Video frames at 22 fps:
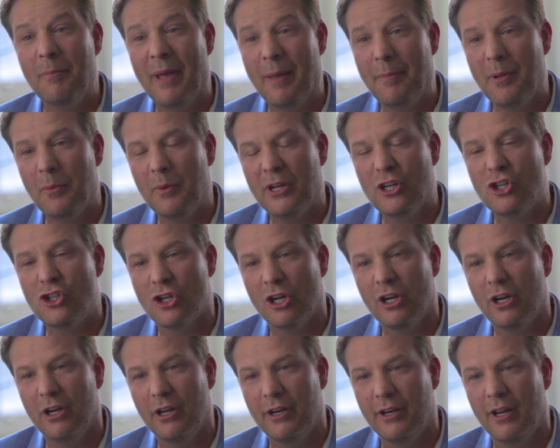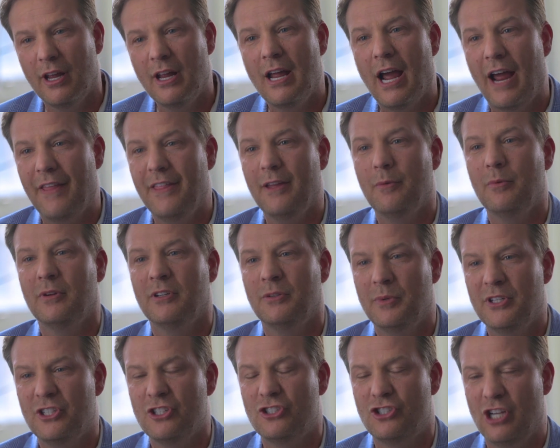But you should. I think
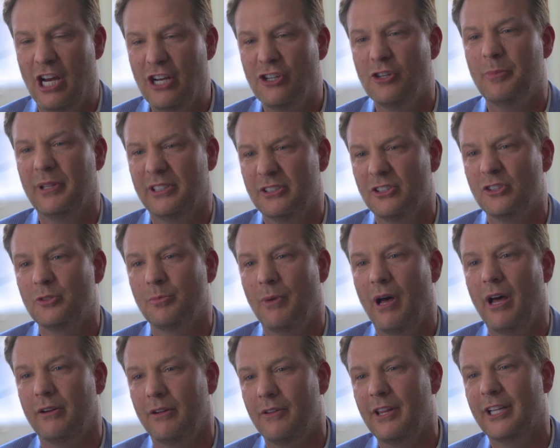we should change our business model.